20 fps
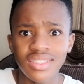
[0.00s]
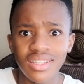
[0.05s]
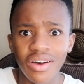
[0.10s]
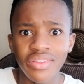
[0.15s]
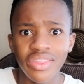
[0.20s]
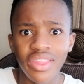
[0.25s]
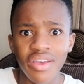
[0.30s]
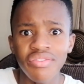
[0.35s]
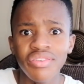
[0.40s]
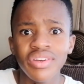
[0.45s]

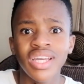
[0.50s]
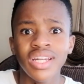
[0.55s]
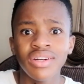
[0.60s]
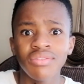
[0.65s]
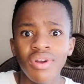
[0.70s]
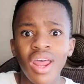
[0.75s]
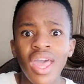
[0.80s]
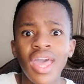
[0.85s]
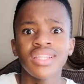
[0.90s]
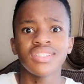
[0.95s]
South
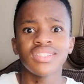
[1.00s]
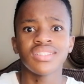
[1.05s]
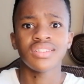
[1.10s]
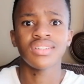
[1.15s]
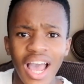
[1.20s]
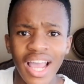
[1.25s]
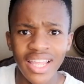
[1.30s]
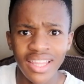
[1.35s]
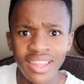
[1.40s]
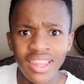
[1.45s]
African rands.
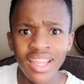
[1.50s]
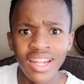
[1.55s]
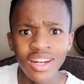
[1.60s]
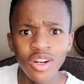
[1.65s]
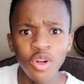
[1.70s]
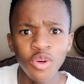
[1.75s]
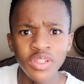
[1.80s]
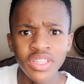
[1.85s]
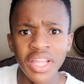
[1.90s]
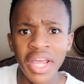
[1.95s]
I then
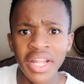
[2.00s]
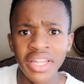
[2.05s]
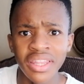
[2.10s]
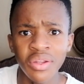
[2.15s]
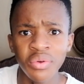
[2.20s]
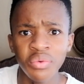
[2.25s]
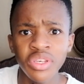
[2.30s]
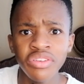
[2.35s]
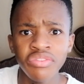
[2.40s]
looked at the